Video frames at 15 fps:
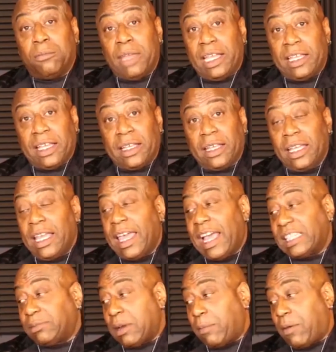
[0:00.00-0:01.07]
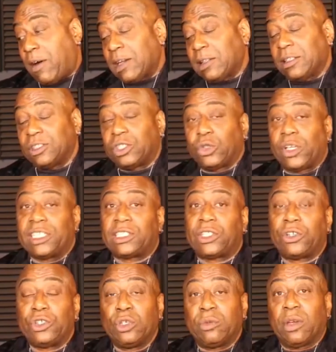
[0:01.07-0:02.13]
meaning, as my partner Joyce
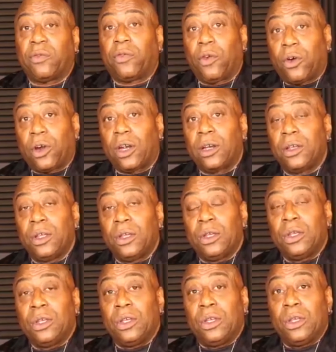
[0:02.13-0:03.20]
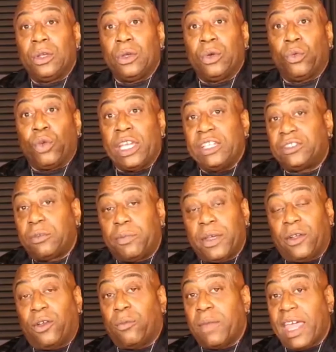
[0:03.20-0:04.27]
told you before, we used to
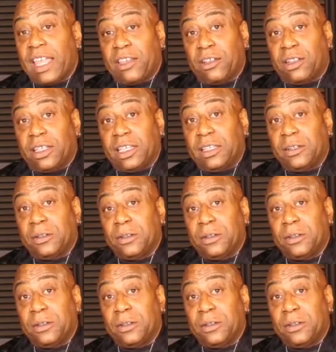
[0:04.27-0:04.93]
build manually.